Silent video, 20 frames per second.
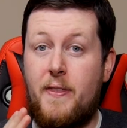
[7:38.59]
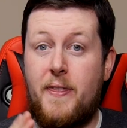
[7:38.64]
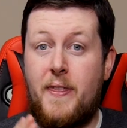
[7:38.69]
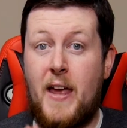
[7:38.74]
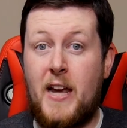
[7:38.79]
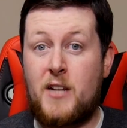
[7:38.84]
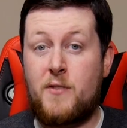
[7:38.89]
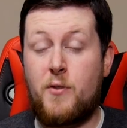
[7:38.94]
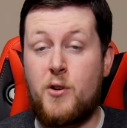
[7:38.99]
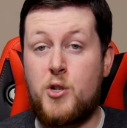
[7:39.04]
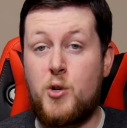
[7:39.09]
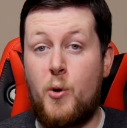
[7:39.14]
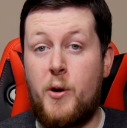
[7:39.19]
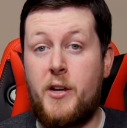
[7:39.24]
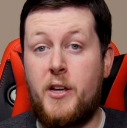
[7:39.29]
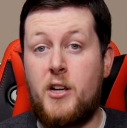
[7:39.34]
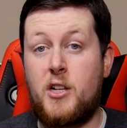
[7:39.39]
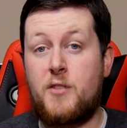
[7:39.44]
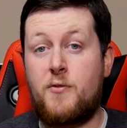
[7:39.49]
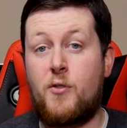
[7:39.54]
Thanks for
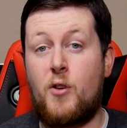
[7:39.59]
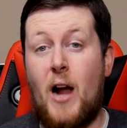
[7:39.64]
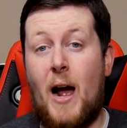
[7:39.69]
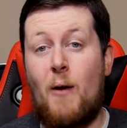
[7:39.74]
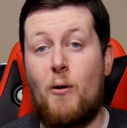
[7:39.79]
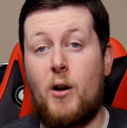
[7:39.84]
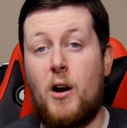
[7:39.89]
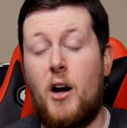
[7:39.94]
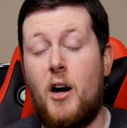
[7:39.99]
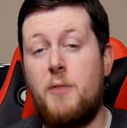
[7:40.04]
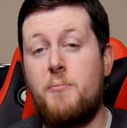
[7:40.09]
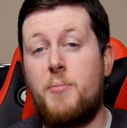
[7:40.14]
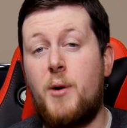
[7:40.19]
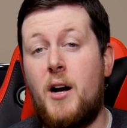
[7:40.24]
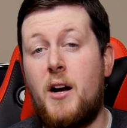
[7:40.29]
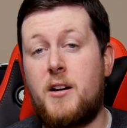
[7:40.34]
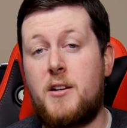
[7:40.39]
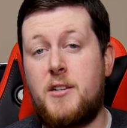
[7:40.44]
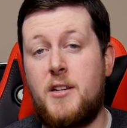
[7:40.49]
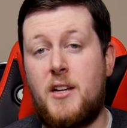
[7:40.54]
joining us for our
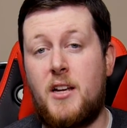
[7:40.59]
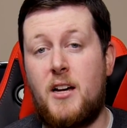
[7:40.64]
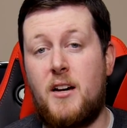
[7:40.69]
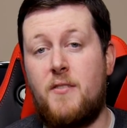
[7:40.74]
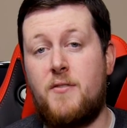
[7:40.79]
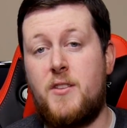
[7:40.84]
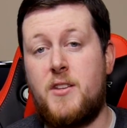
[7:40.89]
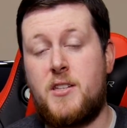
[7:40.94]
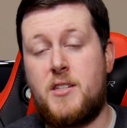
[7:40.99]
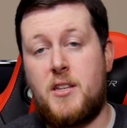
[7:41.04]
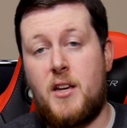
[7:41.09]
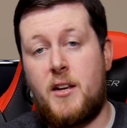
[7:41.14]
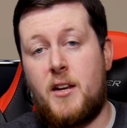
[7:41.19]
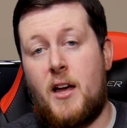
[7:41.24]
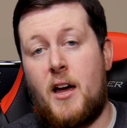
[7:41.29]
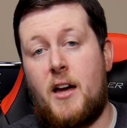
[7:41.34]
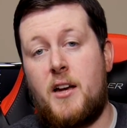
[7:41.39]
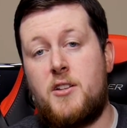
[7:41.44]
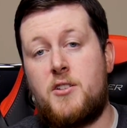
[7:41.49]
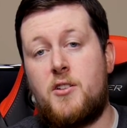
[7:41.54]
unboxing of the
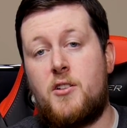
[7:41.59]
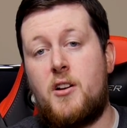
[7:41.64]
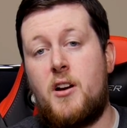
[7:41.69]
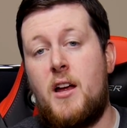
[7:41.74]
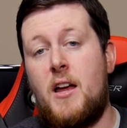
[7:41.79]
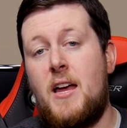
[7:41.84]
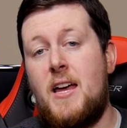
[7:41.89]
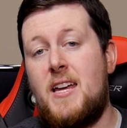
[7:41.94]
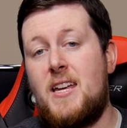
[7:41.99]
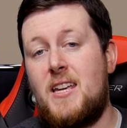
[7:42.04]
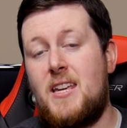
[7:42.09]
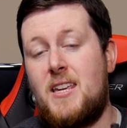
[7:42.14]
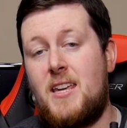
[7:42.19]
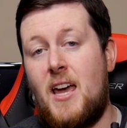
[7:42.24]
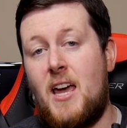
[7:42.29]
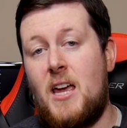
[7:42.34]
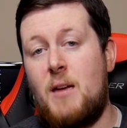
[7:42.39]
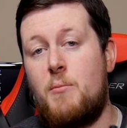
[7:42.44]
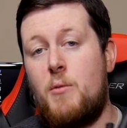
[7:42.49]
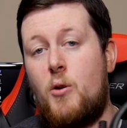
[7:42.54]
Sennheiser
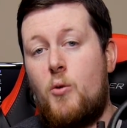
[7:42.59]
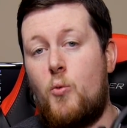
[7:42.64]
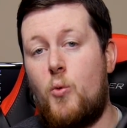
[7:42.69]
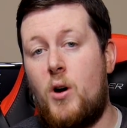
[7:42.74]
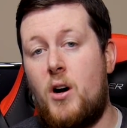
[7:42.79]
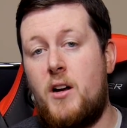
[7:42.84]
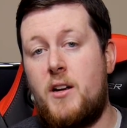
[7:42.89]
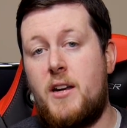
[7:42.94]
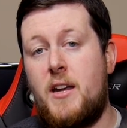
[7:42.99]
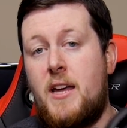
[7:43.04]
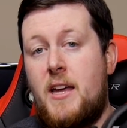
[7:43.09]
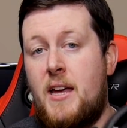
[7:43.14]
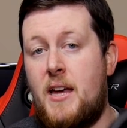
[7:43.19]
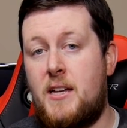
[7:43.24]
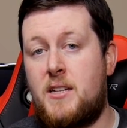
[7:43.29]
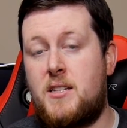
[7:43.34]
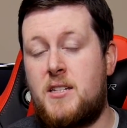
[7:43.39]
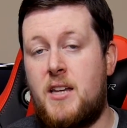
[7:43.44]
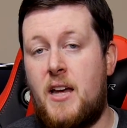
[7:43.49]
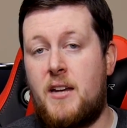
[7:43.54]
Game One
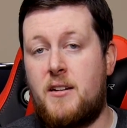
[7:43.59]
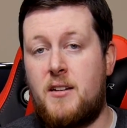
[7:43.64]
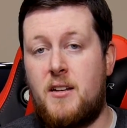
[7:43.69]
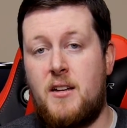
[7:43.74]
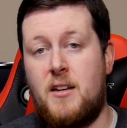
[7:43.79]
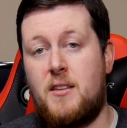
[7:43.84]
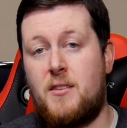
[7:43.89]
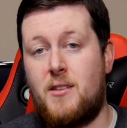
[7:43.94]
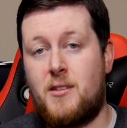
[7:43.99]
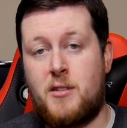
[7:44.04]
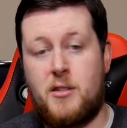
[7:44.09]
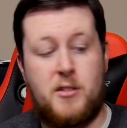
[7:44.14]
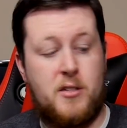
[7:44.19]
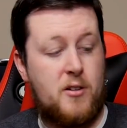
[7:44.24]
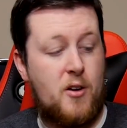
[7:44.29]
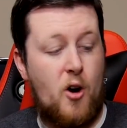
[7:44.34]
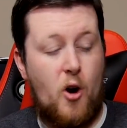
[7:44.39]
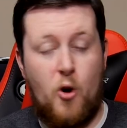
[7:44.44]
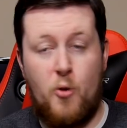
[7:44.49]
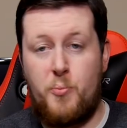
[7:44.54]
headset. This is
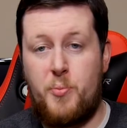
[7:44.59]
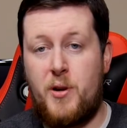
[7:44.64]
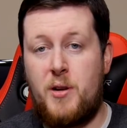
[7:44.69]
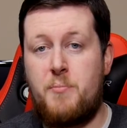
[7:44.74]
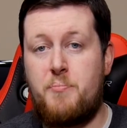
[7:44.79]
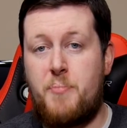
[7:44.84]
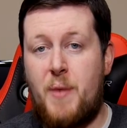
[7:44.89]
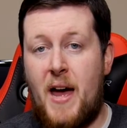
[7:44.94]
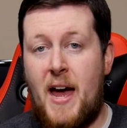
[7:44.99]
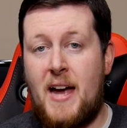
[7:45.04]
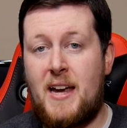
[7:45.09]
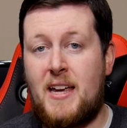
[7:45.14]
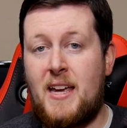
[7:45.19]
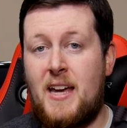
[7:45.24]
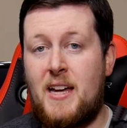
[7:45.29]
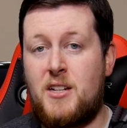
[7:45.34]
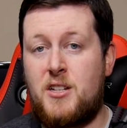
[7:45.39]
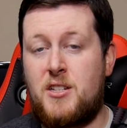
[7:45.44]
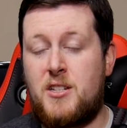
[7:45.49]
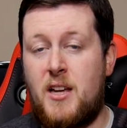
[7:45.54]
an open back
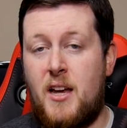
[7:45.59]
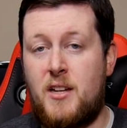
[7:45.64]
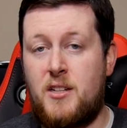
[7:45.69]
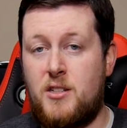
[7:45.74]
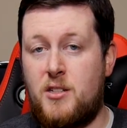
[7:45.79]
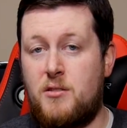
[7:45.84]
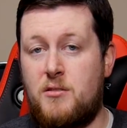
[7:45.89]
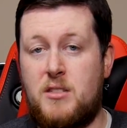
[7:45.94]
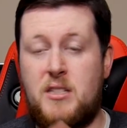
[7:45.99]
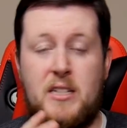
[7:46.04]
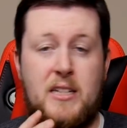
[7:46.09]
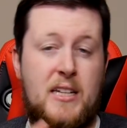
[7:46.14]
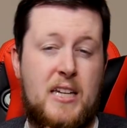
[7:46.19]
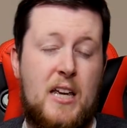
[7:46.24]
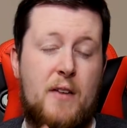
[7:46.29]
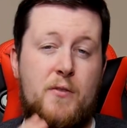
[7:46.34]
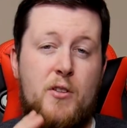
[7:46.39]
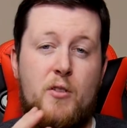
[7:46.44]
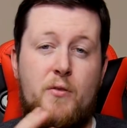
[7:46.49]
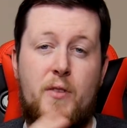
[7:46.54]
headset. It's going to
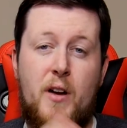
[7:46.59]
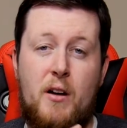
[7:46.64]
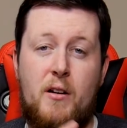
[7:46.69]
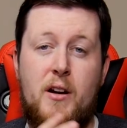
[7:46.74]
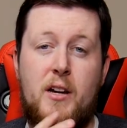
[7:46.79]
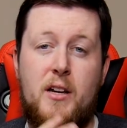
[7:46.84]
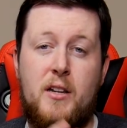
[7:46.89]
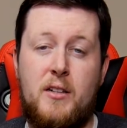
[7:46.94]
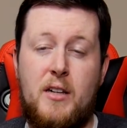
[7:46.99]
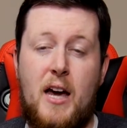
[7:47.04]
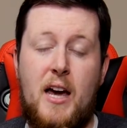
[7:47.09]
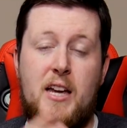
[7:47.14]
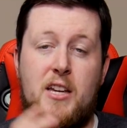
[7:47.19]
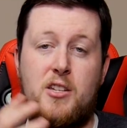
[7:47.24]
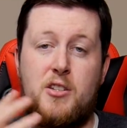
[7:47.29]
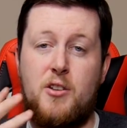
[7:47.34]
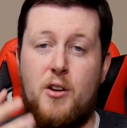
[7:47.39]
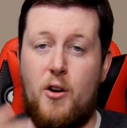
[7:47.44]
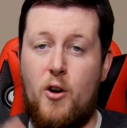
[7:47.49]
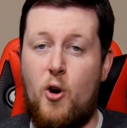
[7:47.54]
give you very
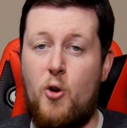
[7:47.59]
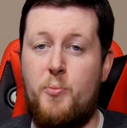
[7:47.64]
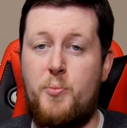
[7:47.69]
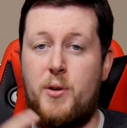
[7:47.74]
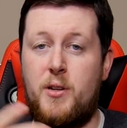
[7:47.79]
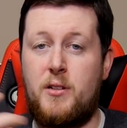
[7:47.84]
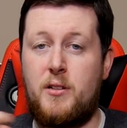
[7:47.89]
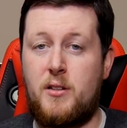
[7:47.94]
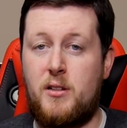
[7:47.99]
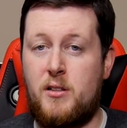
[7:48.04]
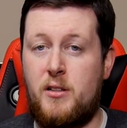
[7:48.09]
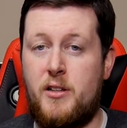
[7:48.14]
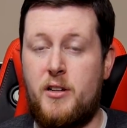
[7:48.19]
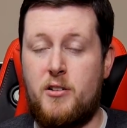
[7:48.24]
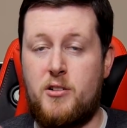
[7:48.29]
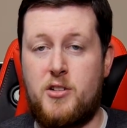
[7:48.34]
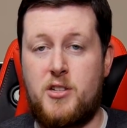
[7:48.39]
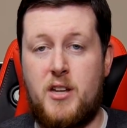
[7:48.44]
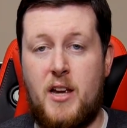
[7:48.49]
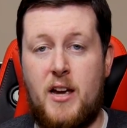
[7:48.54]
nice, open,
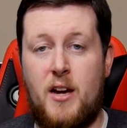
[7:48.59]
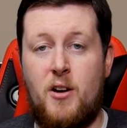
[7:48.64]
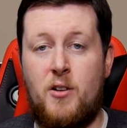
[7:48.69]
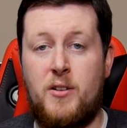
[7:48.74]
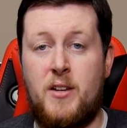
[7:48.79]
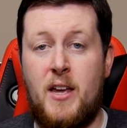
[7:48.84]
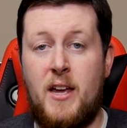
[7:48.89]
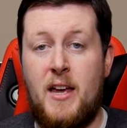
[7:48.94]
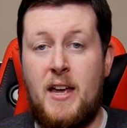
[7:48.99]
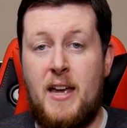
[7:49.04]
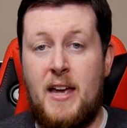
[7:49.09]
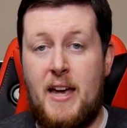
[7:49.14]
clear sound.